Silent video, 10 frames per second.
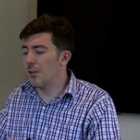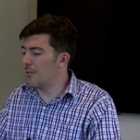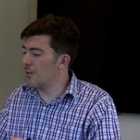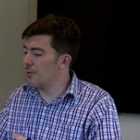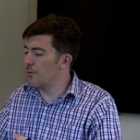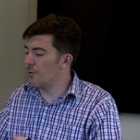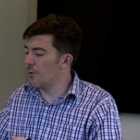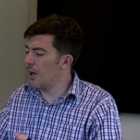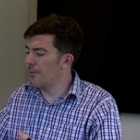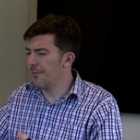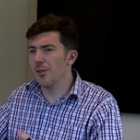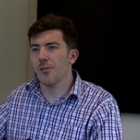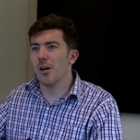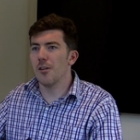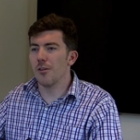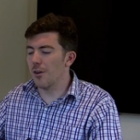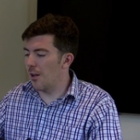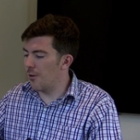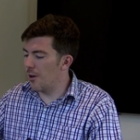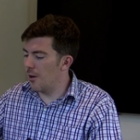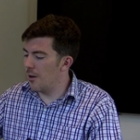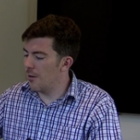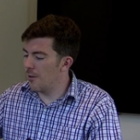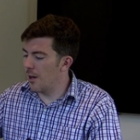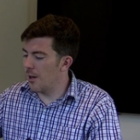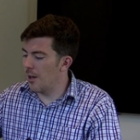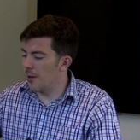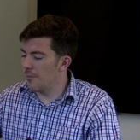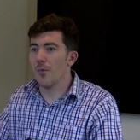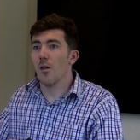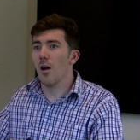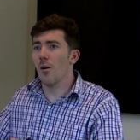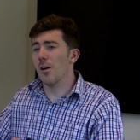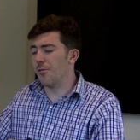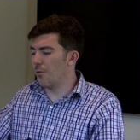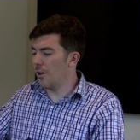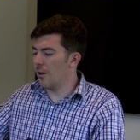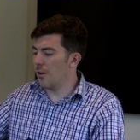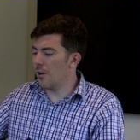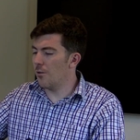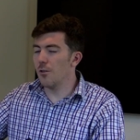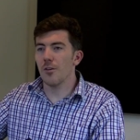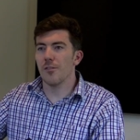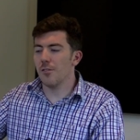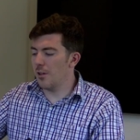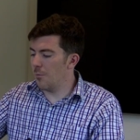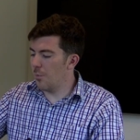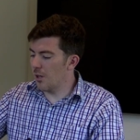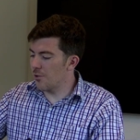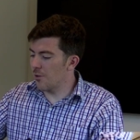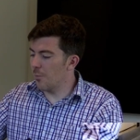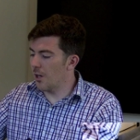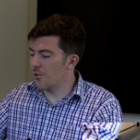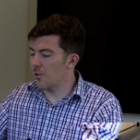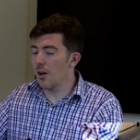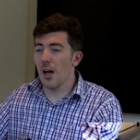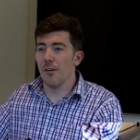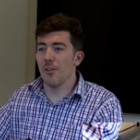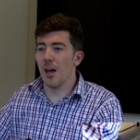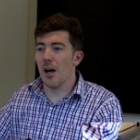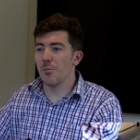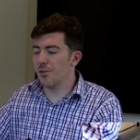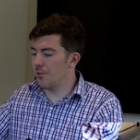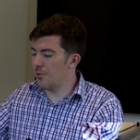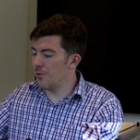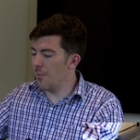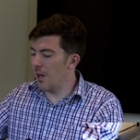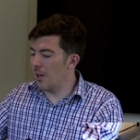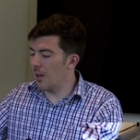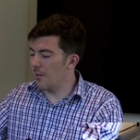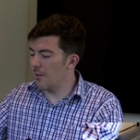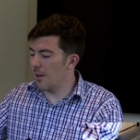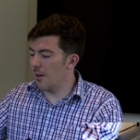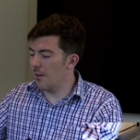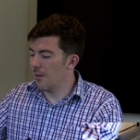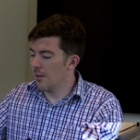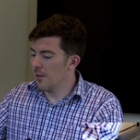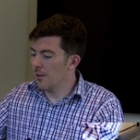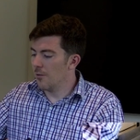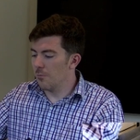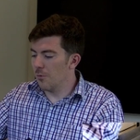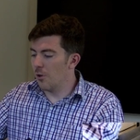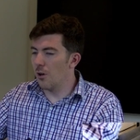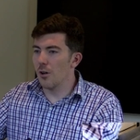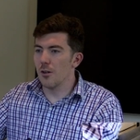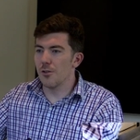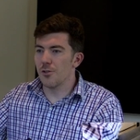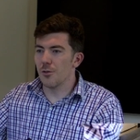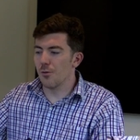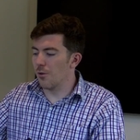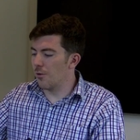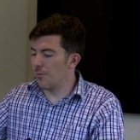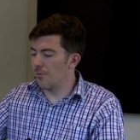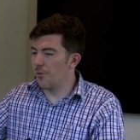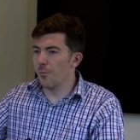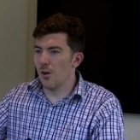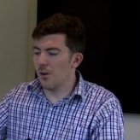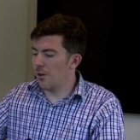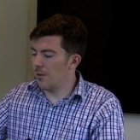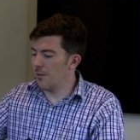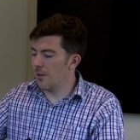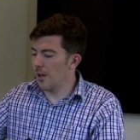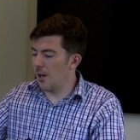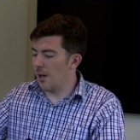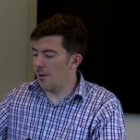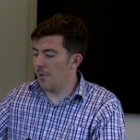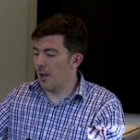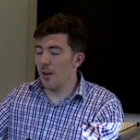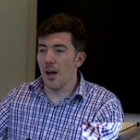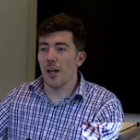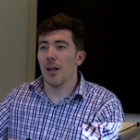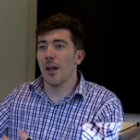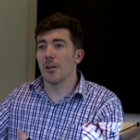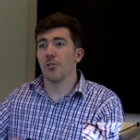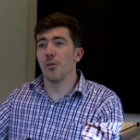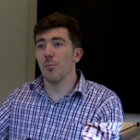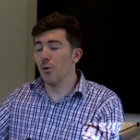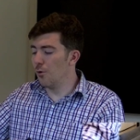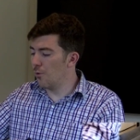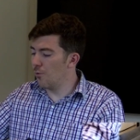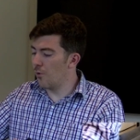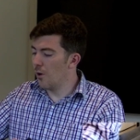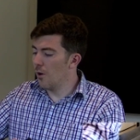easy to do as well. Let's go ahead and turn that on right now. All right, so there you go. You can see picture in picture. I have the option to make it uh, large or small, um, and I can actually move